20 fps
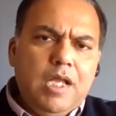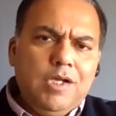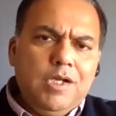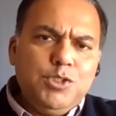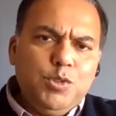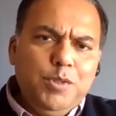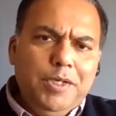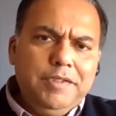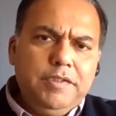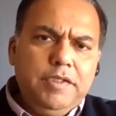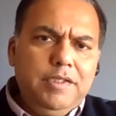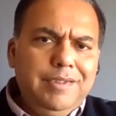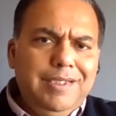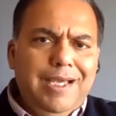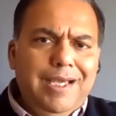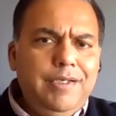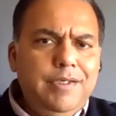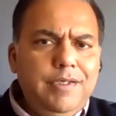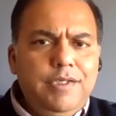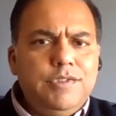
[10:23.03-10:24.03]
so I think
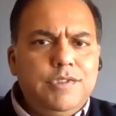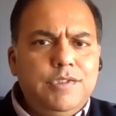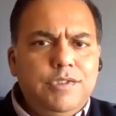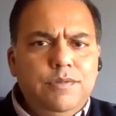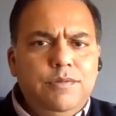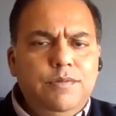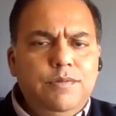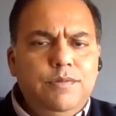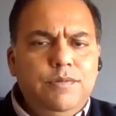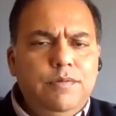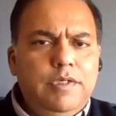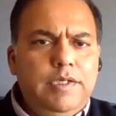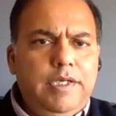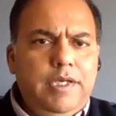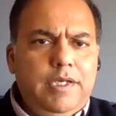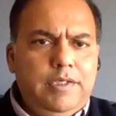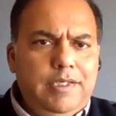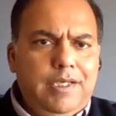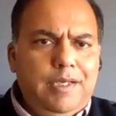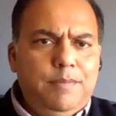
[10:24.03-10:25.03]
that needs to
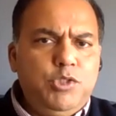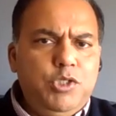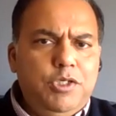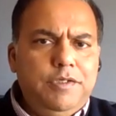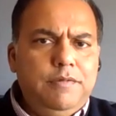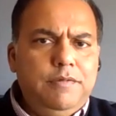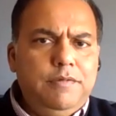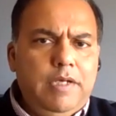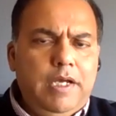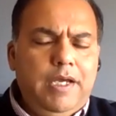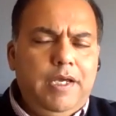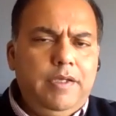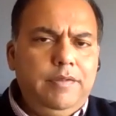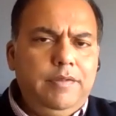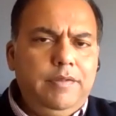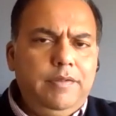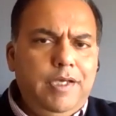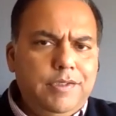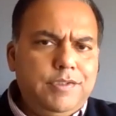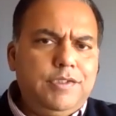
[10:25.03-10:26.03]
get captured,
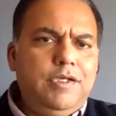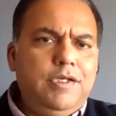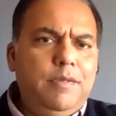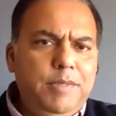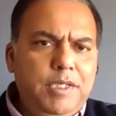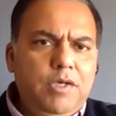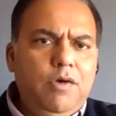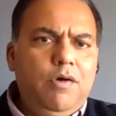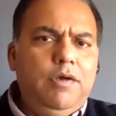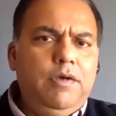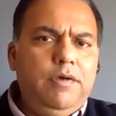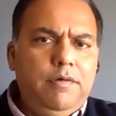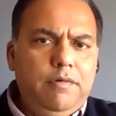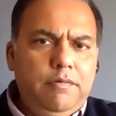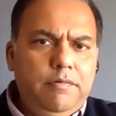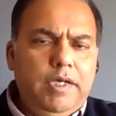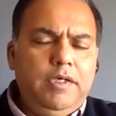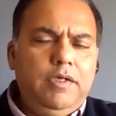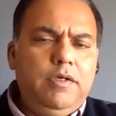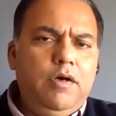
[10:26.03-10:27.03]
and that's coming on
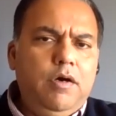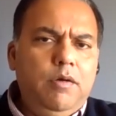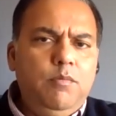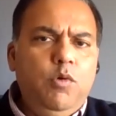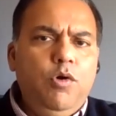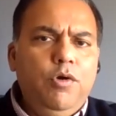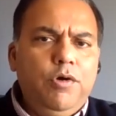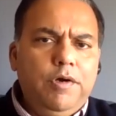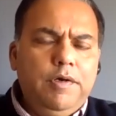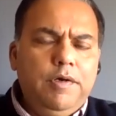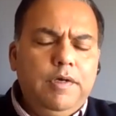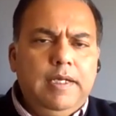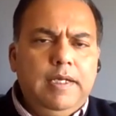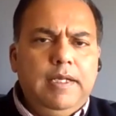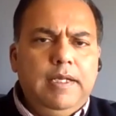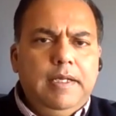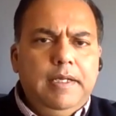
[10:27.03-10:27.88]
right now more,